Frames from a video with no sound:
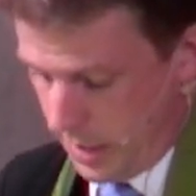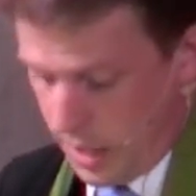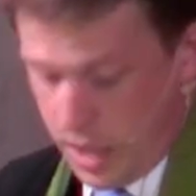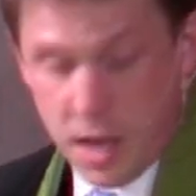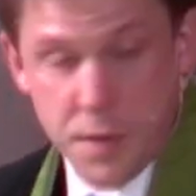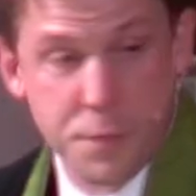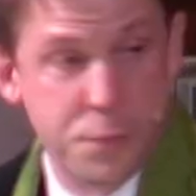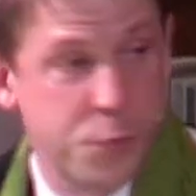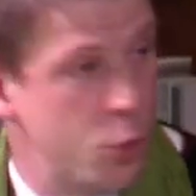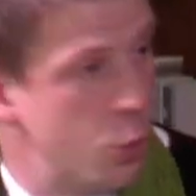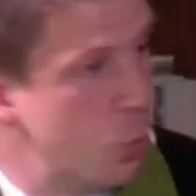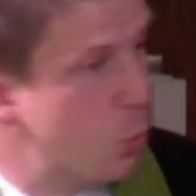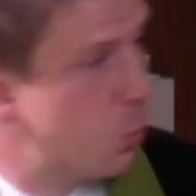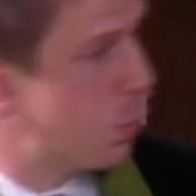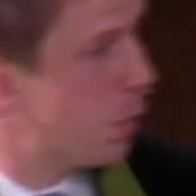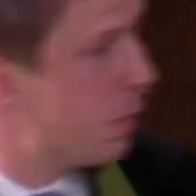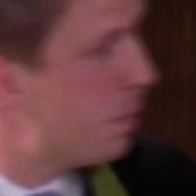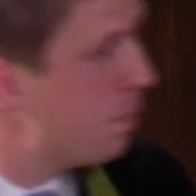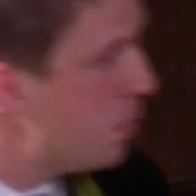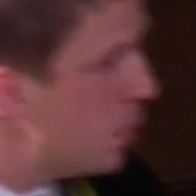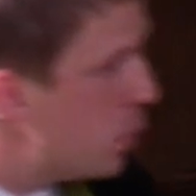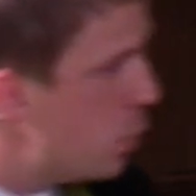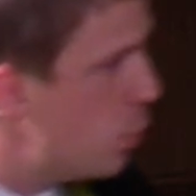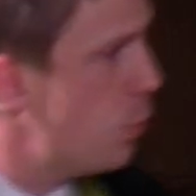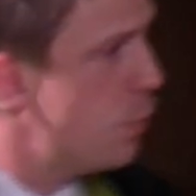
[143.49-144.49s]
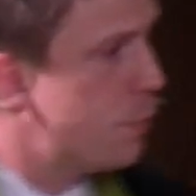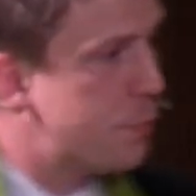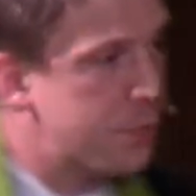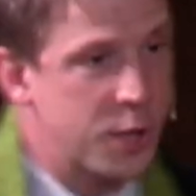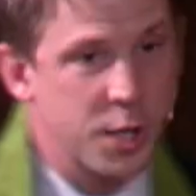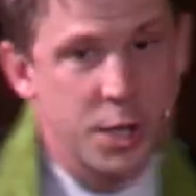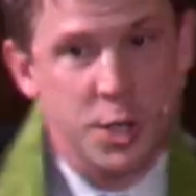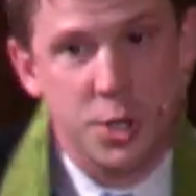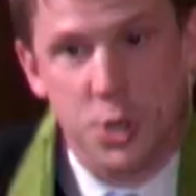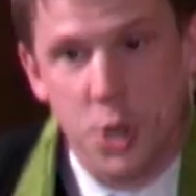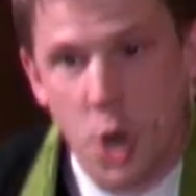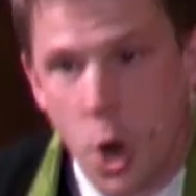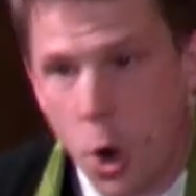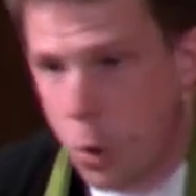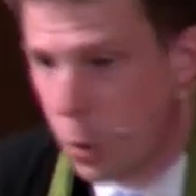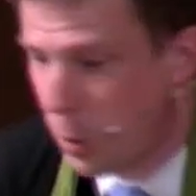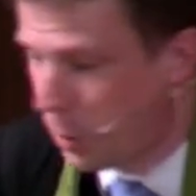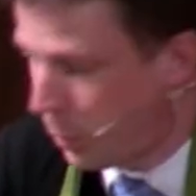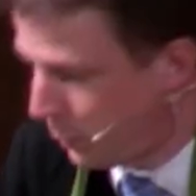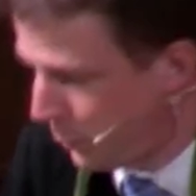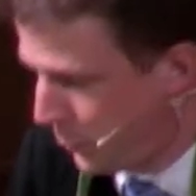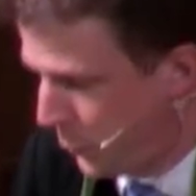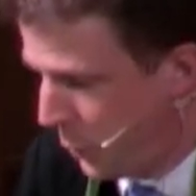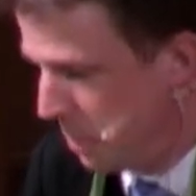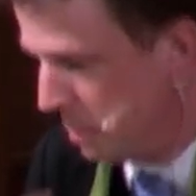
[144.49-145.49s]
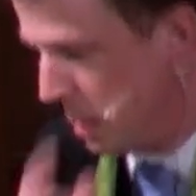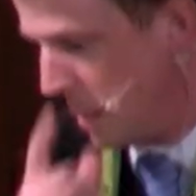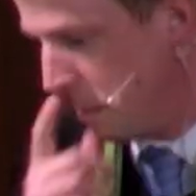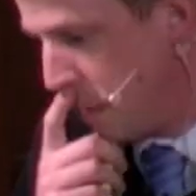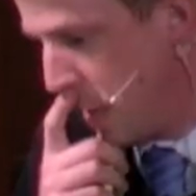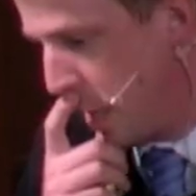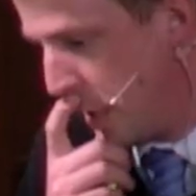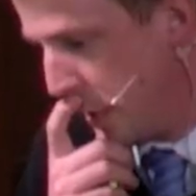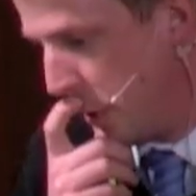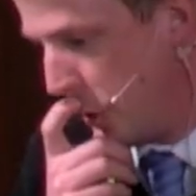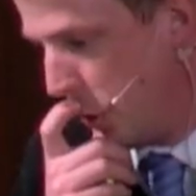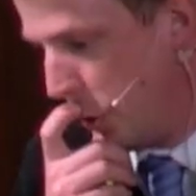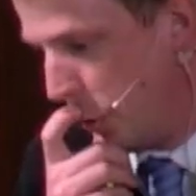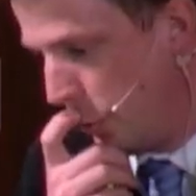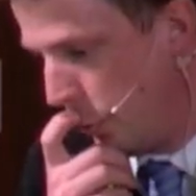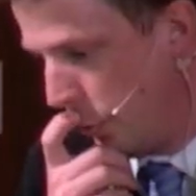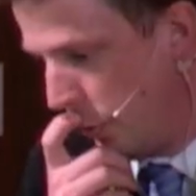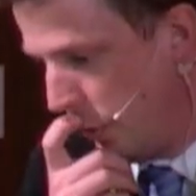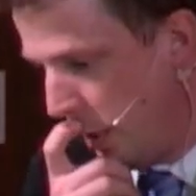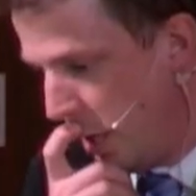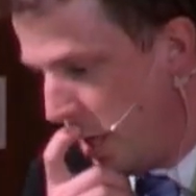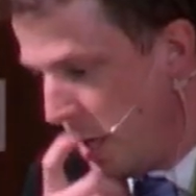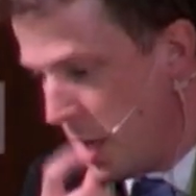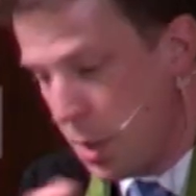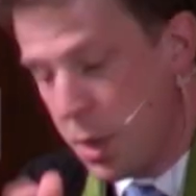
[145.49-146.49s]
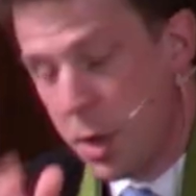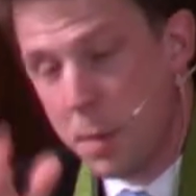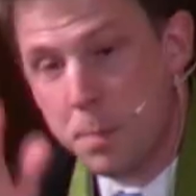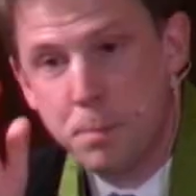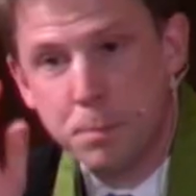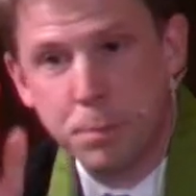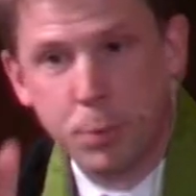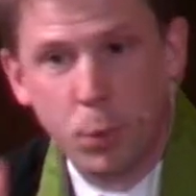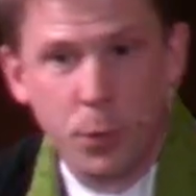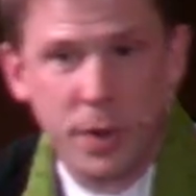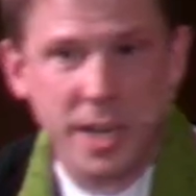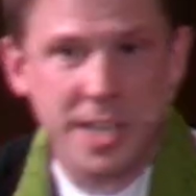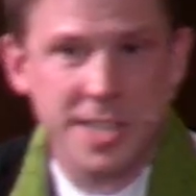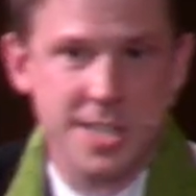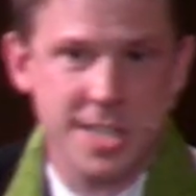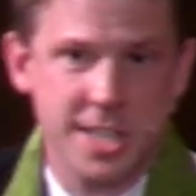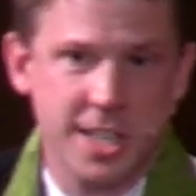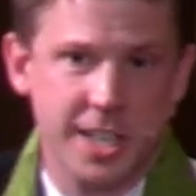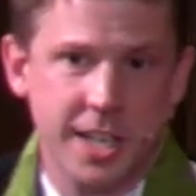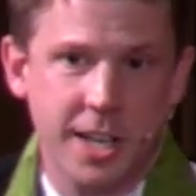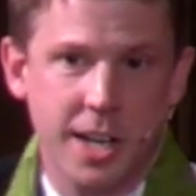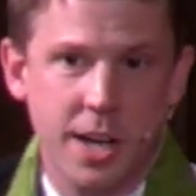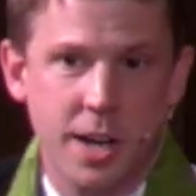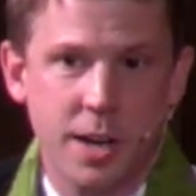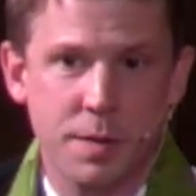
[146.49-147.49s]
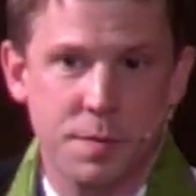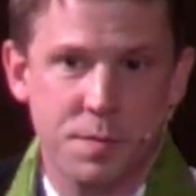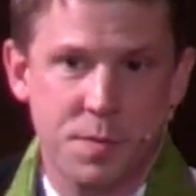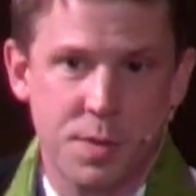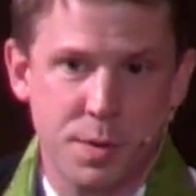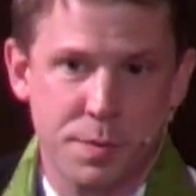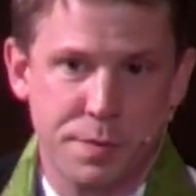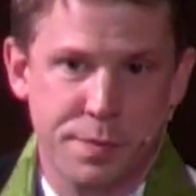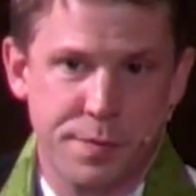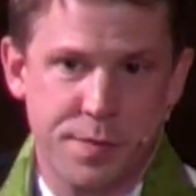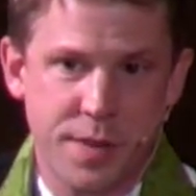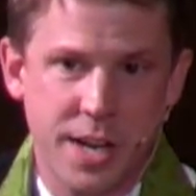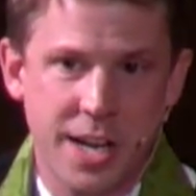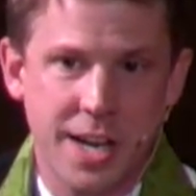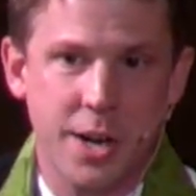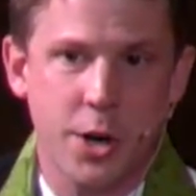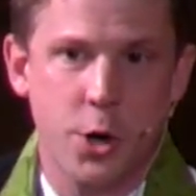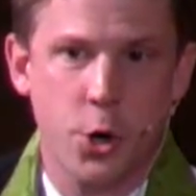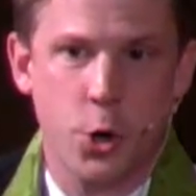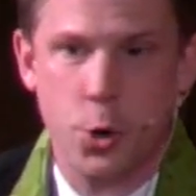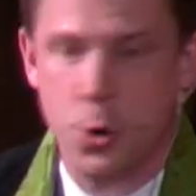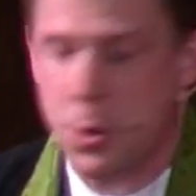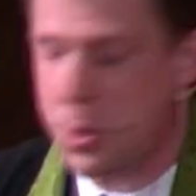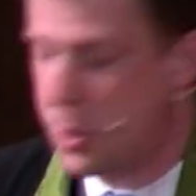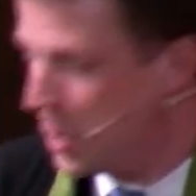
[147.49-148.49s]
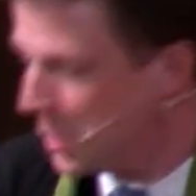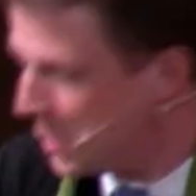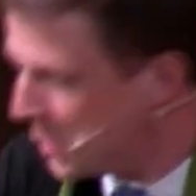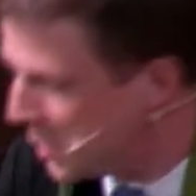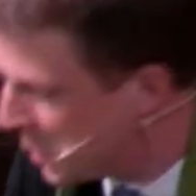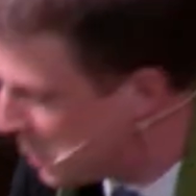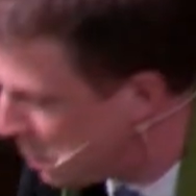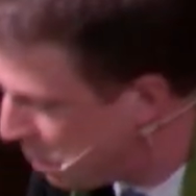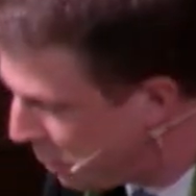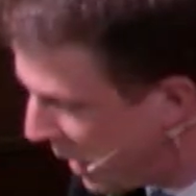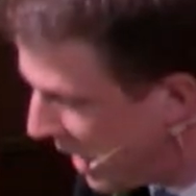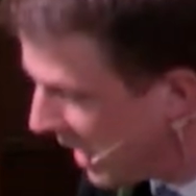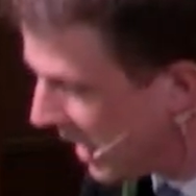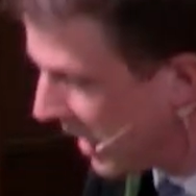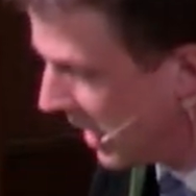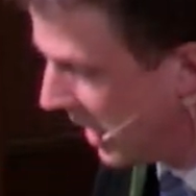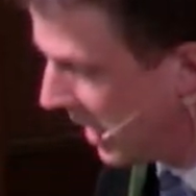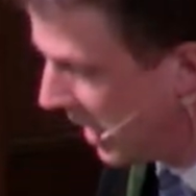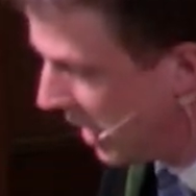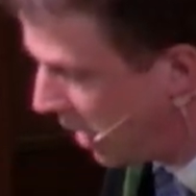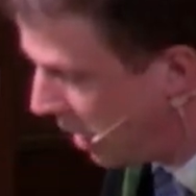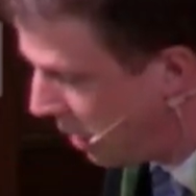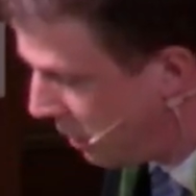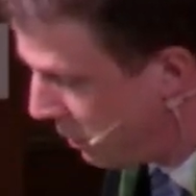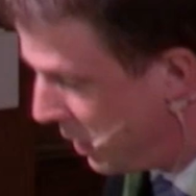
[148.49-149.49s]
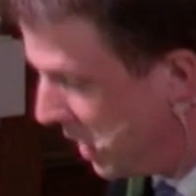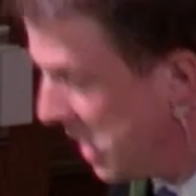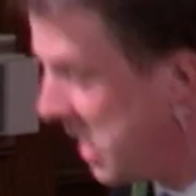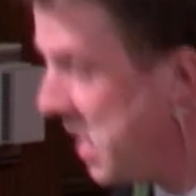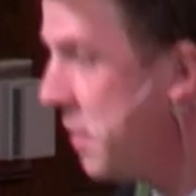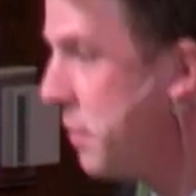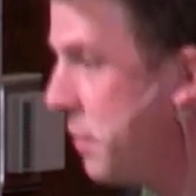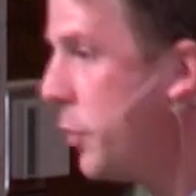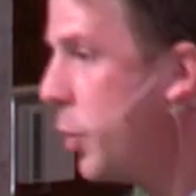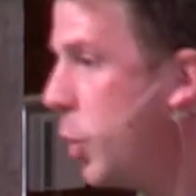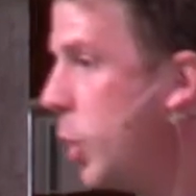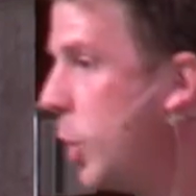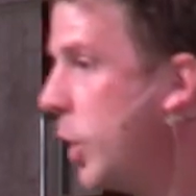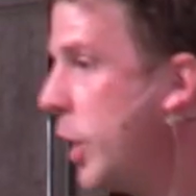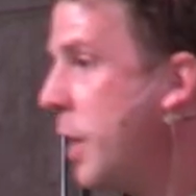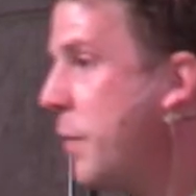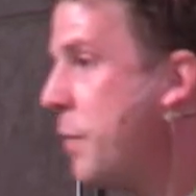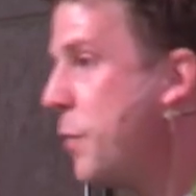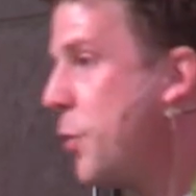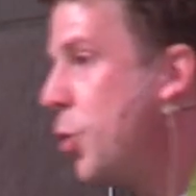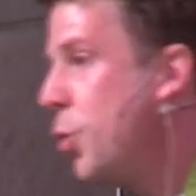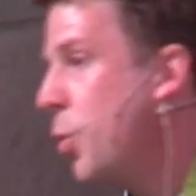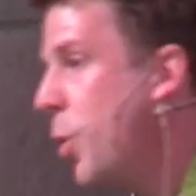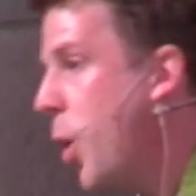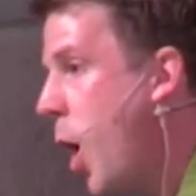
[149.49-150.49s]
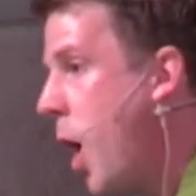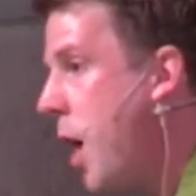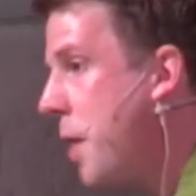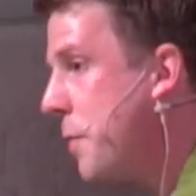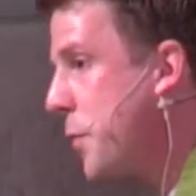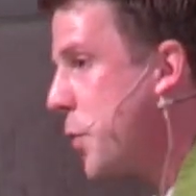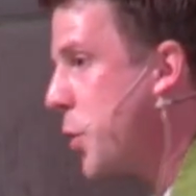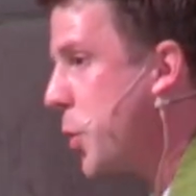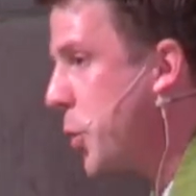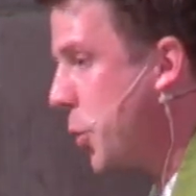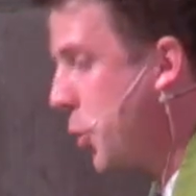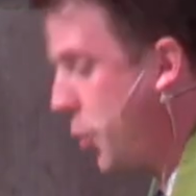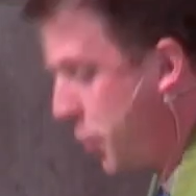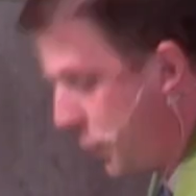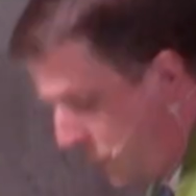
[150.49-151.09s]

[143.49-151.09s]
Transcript: If you remove the yoke from among you, the pointing of the finger, the speaking of evil, if you offer your